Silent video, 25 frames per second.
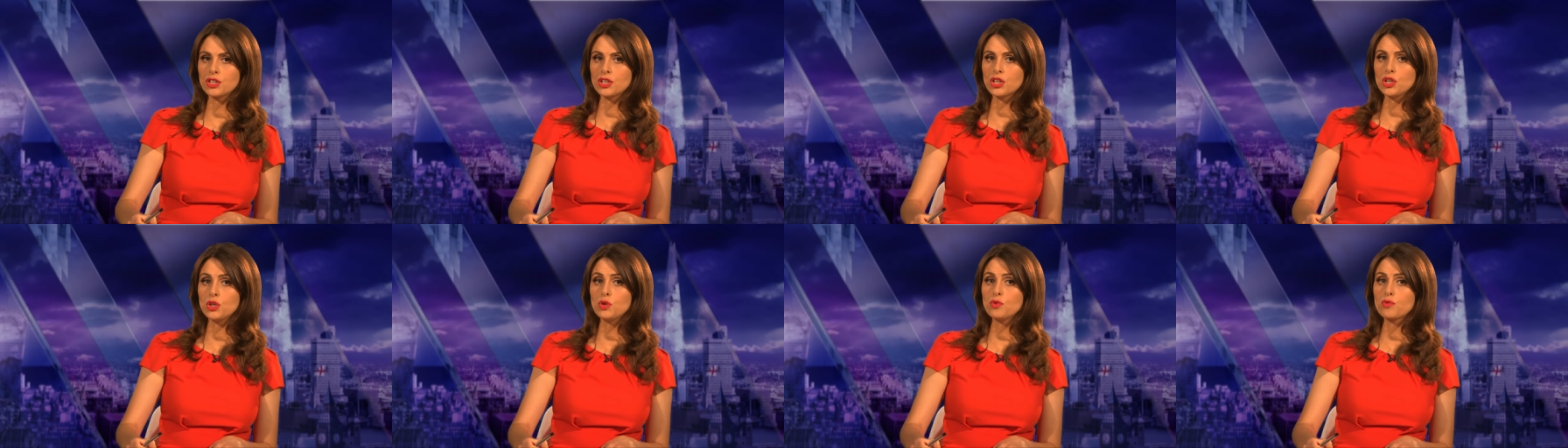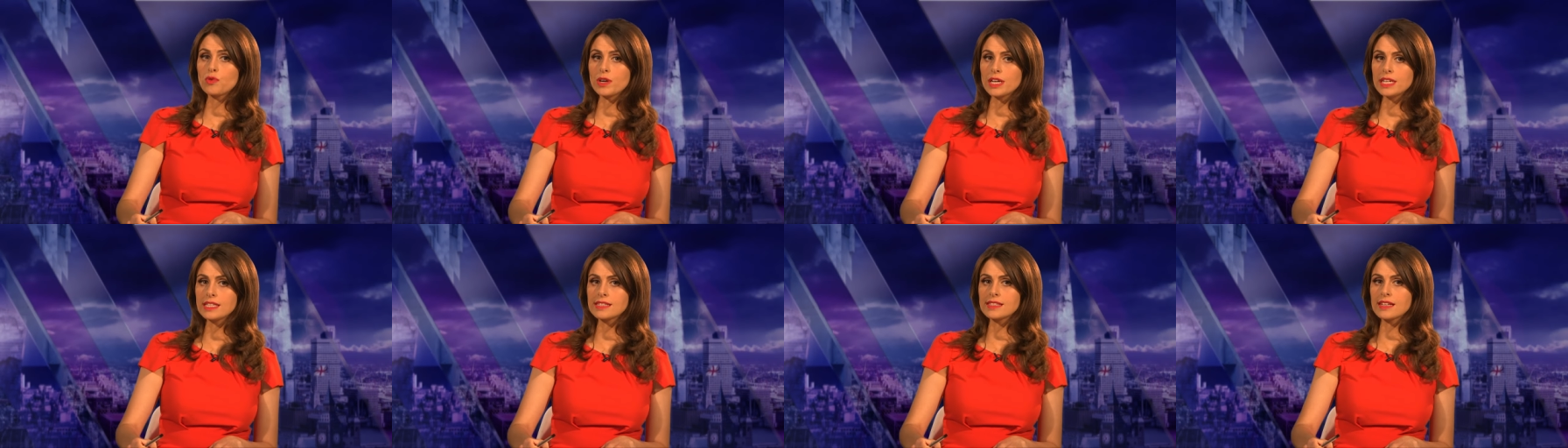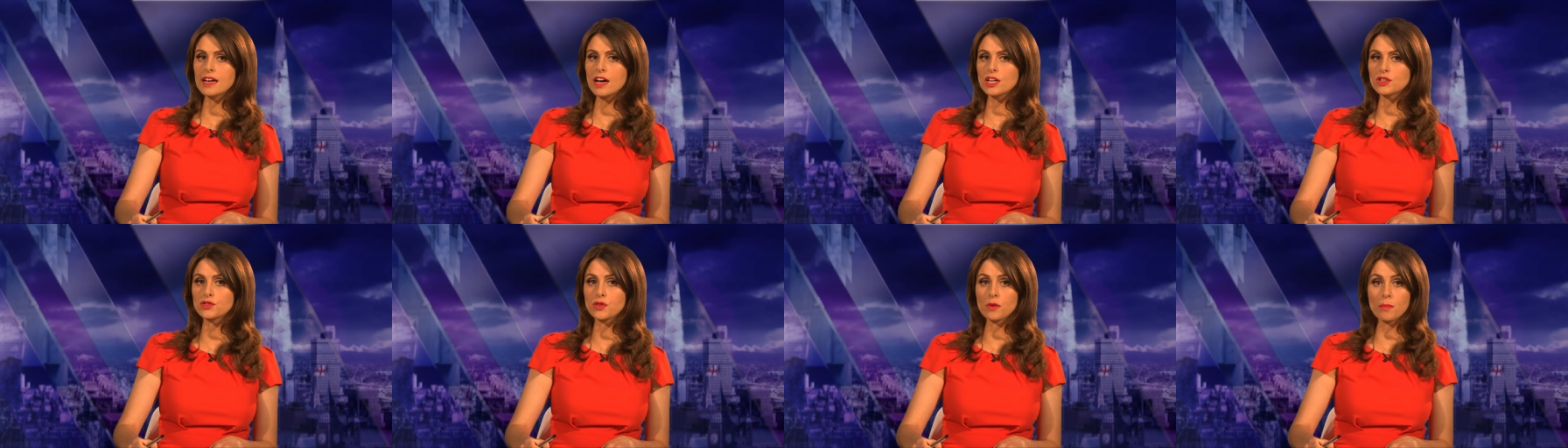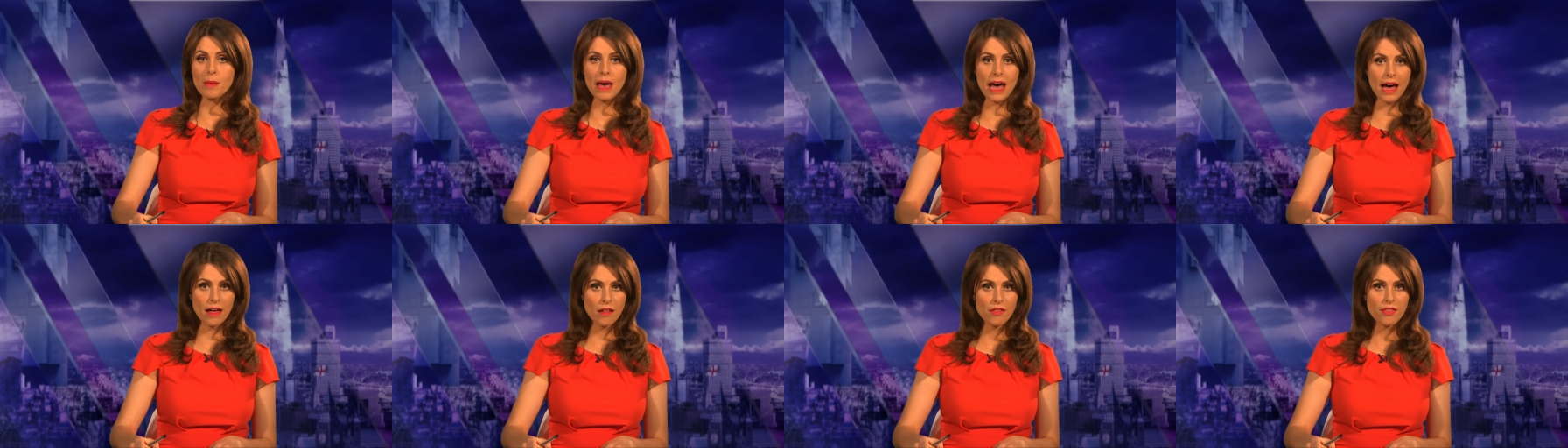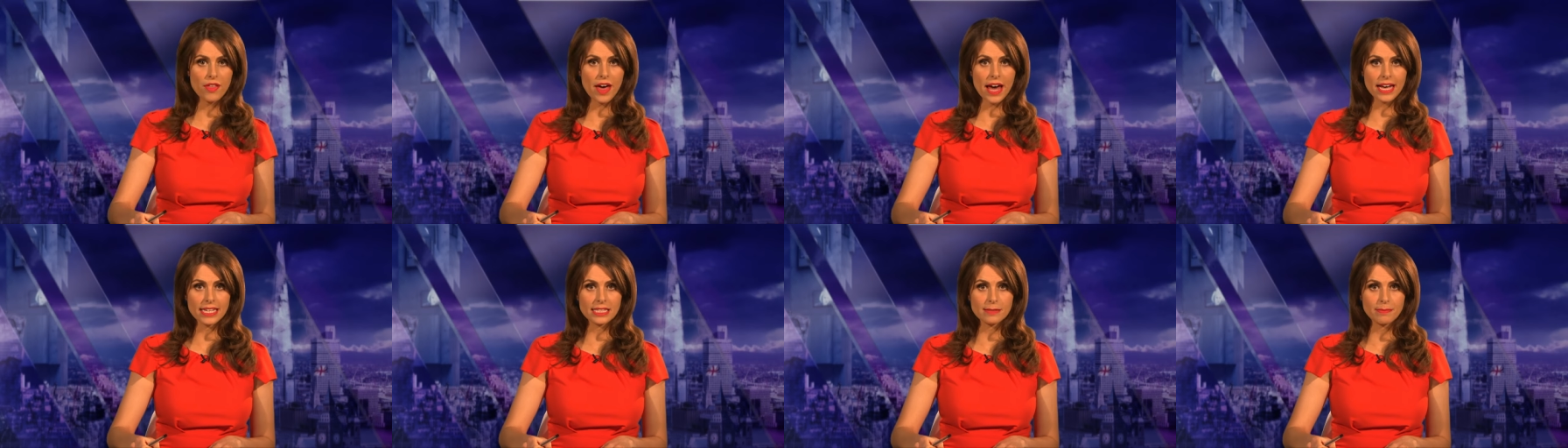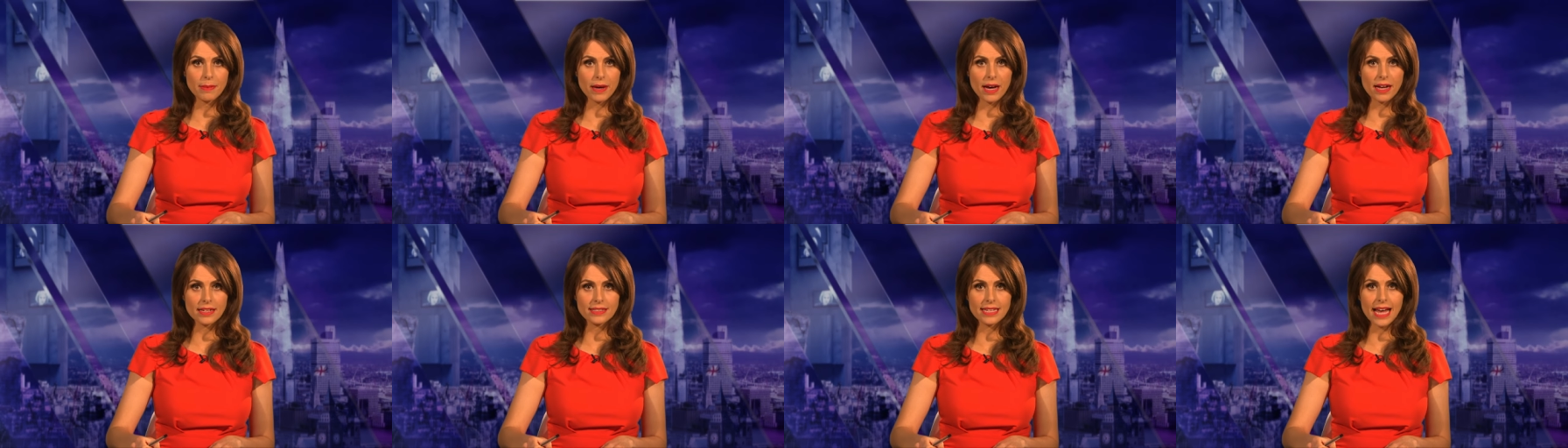new research from health
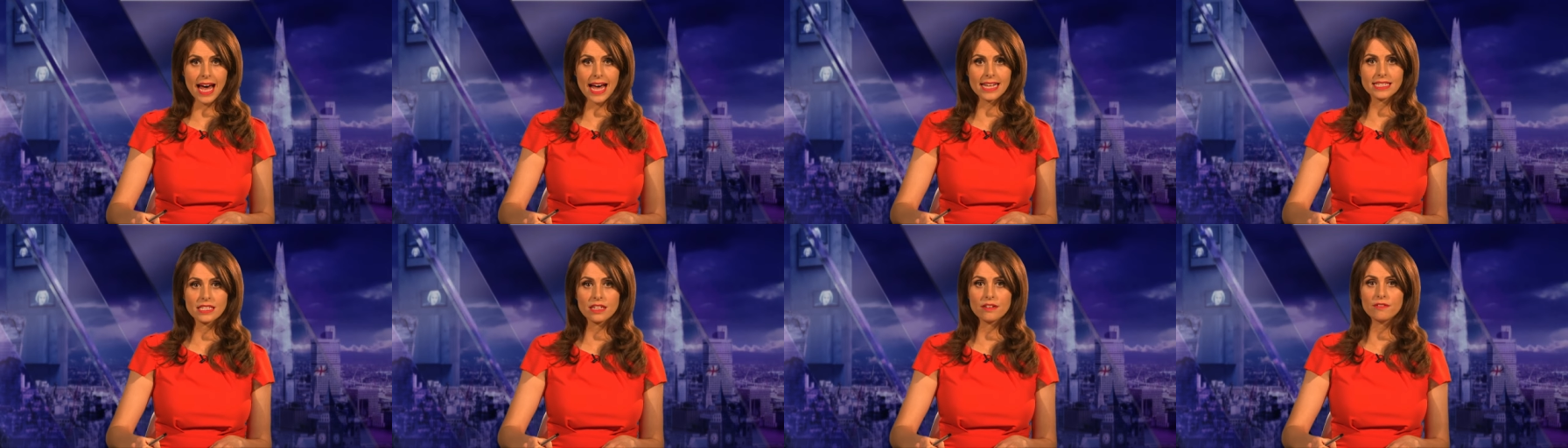experts has